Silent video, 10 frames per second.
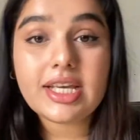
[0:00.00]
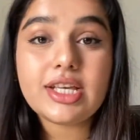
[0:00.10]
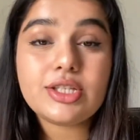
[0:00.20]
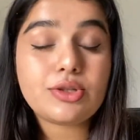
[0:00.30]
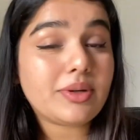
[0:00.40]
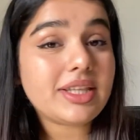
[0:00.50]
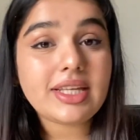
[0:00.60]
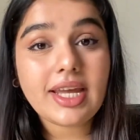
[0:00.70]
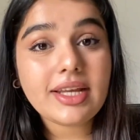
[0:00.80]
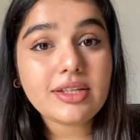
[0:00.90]
So in
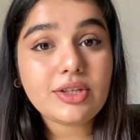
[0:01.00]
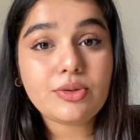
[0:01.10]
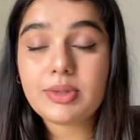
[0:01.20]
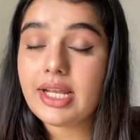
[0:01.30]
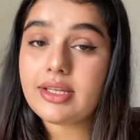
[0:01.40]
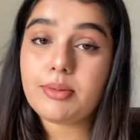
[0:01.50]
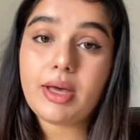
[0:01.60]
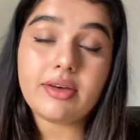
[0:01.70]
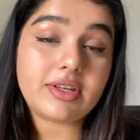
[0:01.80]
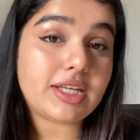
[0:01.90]
the end, you will end up
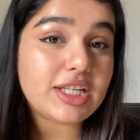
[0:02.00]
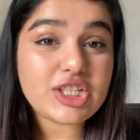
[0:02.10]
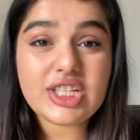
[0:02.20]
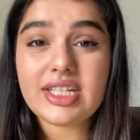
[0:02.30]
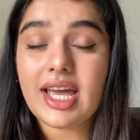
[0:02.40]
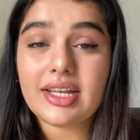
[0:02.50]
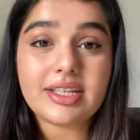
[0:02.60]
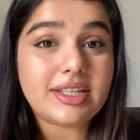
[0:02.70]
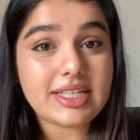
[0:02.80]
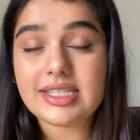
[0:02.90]
having itchy
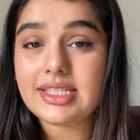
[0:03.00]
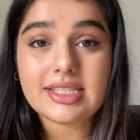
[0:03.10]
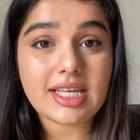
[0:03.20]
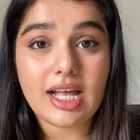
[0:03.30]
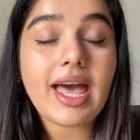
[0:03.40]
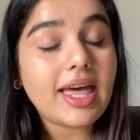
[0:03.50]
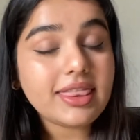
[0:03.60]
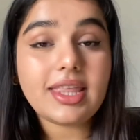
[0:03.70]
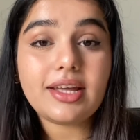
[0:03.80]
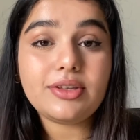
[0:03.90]
and greasy scalp,
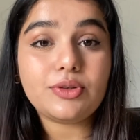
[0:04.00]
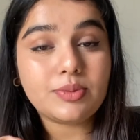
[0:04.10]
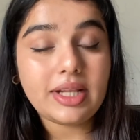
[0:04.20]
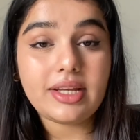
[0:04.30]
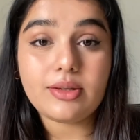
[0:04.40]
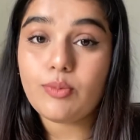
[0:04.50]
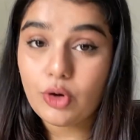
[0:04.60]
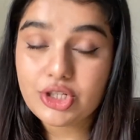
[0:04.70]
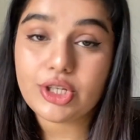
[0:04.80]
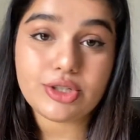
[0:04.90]
and then you will end up
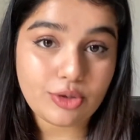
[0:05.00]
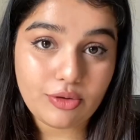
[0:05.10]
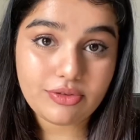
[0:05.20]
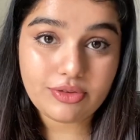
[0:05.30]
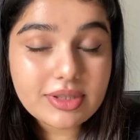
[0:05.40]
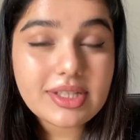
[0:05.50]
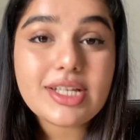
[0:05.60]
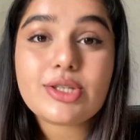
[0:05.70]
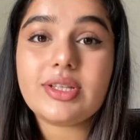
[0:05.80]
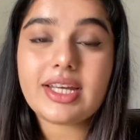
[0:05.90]
washing it off.
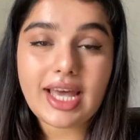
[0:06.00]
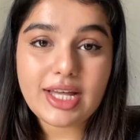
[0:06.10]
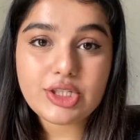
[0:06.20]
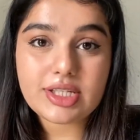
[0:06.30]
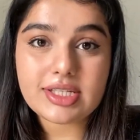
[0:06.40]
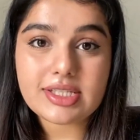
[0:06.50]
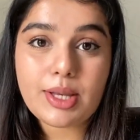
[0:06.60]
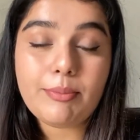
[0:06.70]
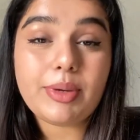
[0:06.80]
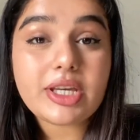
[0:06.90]
So the catch is,
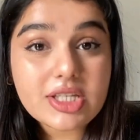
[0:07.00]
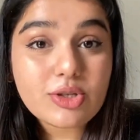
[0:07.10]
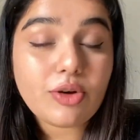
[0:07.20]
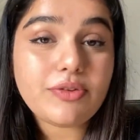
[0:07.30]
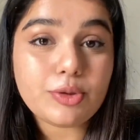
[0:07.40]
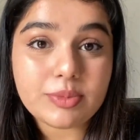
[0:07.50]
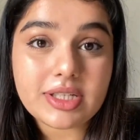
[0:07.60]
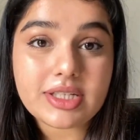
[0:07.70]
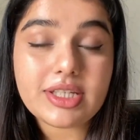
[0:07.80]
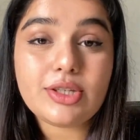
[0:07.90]
because of
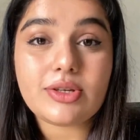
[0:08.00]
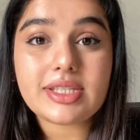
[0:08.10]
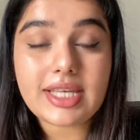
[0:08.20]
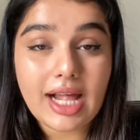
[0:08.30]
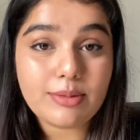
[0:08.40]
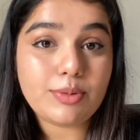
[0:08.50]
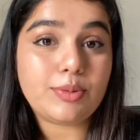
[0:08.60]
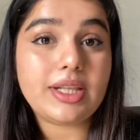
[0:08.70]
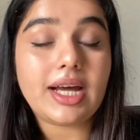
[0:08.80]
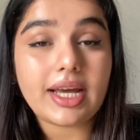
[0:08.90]
humidity, your scalp
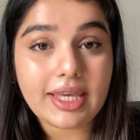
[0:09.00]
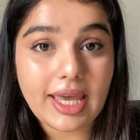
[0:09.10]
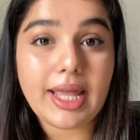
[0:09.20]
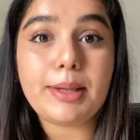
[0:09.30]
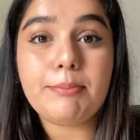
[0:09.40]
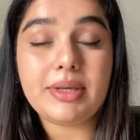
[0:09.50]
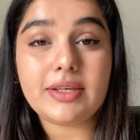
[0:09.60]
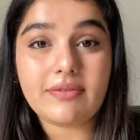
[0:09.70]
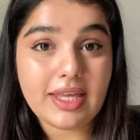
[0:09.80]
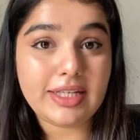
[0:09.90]
will again
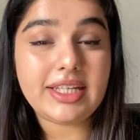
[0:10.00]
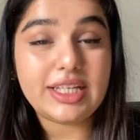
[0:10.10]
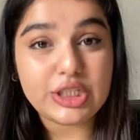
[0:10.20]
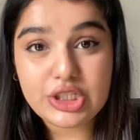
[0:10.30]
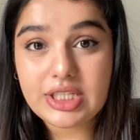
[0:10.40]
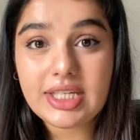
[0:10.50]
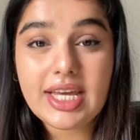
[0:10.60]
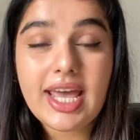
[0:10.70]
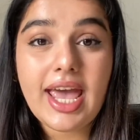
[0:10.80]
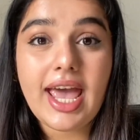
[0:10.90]
be very itchy
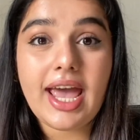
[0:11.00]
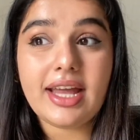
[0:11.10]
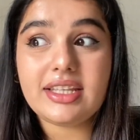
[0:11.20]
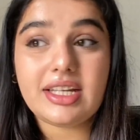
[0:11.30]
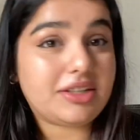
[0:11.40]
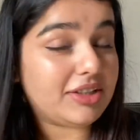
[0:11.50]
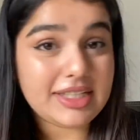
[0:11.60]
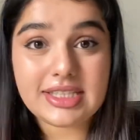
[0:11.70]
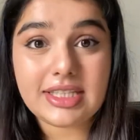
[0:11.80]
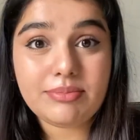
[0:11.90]
and
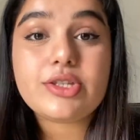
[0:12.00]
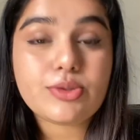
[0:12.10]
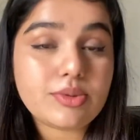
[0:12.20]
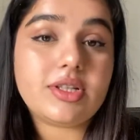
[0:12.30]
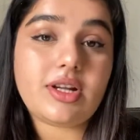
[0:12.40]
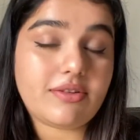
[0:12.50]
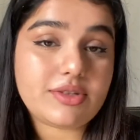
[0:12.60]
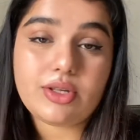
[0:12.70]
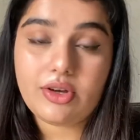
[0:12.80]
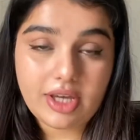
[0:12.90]
greasy sooner
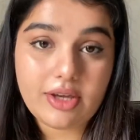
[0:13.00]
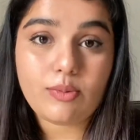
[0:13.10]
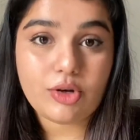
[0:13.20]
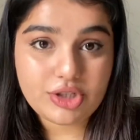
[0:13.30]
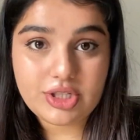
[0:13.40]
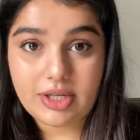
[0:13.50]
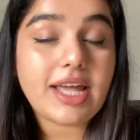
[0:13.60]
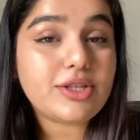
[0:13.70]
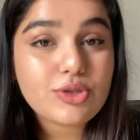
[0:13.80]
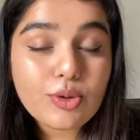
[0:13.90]
after your hair wash day.
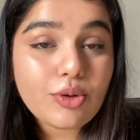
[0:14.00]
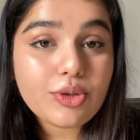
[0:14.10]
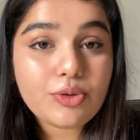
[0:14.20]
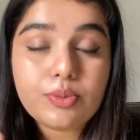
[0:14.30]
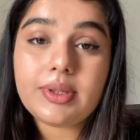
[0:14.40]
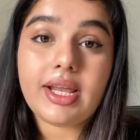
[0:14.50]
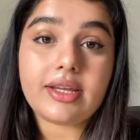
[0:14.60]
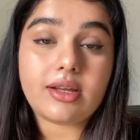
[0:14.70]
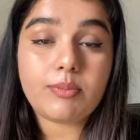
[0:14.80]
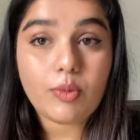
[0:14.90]
And so you will
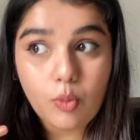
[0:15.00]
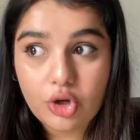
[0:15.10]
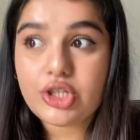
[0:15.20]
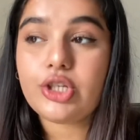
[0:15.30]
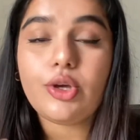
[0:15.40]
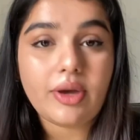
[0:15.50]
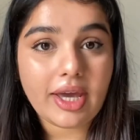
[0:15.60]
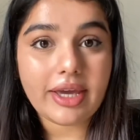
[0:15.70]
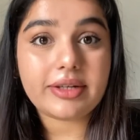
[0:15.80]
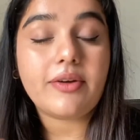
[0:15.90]
end up washing your
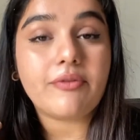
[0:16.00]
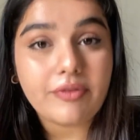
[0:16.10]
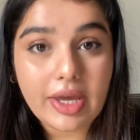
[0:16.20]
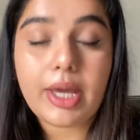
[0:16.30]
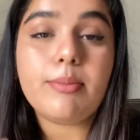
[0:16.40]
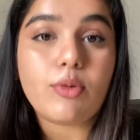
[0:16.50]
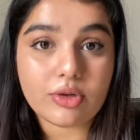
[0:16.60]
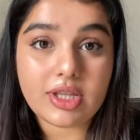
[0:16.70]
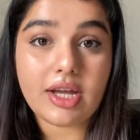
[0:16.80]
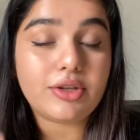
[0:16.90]
hair way
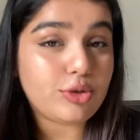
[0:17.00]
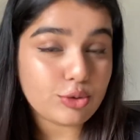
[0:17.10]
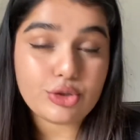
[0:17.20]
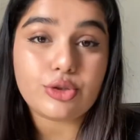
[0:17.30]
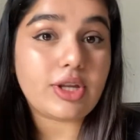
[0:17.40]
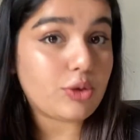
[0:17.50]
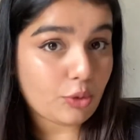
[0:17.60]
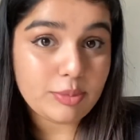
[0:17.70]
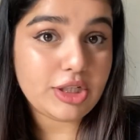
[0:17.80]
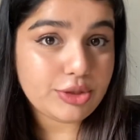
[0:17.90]
more than you should
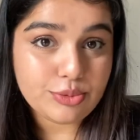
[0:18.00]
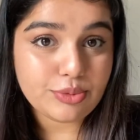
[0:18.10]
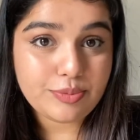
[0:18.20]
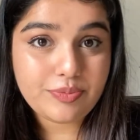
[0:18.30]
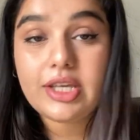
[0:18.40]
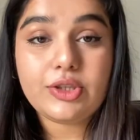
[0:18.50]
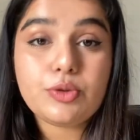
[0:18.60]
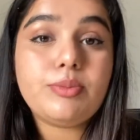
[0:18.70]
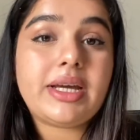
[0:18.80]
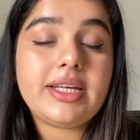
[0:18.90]
normally do.
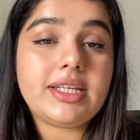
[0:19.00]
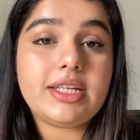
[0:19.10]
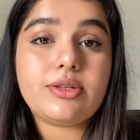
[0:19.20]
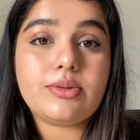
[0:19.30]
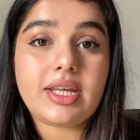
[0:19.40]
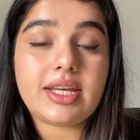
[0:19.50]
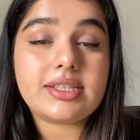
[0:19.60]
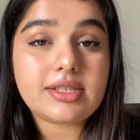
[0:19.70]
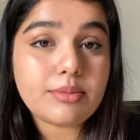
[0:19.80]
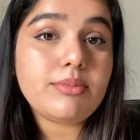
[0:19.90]
You might need to take
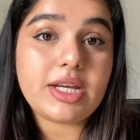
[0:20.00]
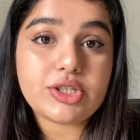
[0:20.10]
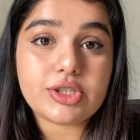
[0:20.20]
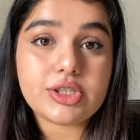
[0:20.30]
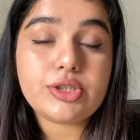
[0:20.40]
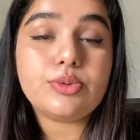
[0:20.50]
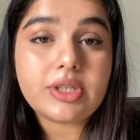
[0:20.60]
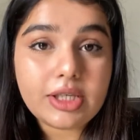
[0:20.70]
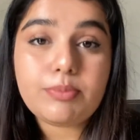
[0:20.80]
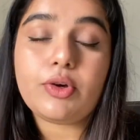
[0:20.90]
some measures to
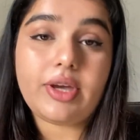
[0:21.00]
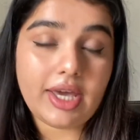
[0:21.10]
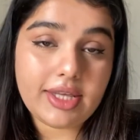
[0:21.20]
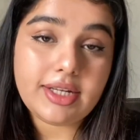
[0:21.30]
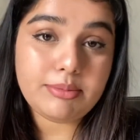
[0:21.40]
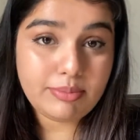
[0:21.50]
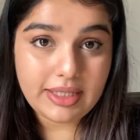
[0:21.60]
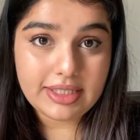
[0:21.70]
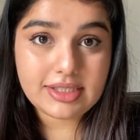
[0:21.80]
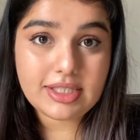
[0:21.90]
keep your hair in
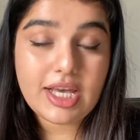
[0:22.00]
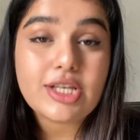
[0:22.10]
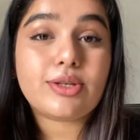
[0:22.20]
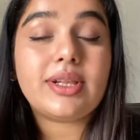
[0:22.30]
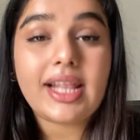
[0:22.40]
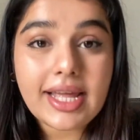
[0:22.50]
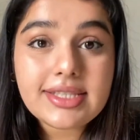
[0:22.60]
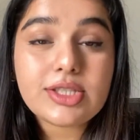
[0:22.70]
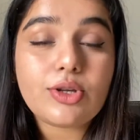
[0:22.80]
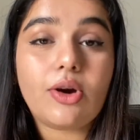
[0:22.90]
place. So
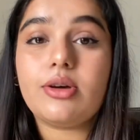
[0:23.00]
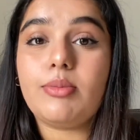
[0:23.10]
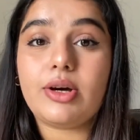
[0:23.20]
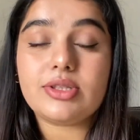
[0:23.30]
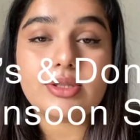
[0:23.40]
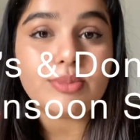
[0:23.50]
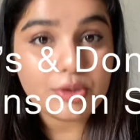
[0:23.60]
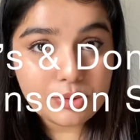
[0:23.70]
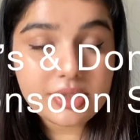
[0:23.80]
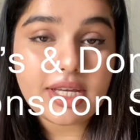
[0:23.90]
let's talk about some
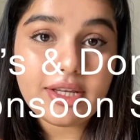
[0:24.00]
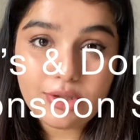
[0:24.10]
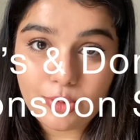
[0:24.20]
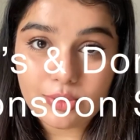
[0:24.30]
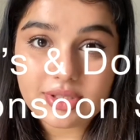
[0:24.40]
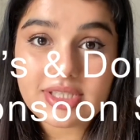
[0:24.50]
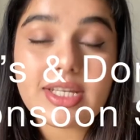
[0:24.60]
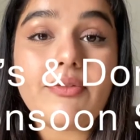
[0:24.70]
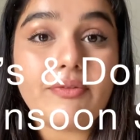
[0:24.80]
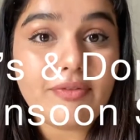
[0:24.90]
do's and don'ts
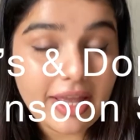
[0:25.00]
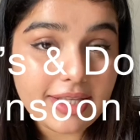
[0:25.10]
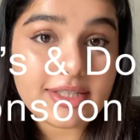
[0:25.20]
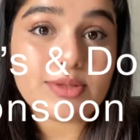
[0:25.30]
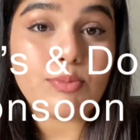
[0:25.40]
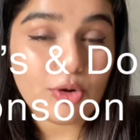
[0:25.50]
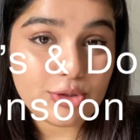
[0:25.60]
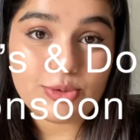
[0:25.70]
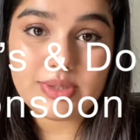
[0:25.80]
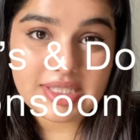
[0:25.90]
when it's
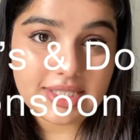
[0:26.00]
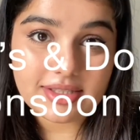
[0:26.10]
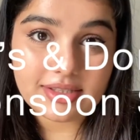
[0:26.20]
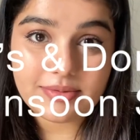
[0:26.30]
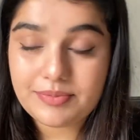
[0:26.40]
monsoon season.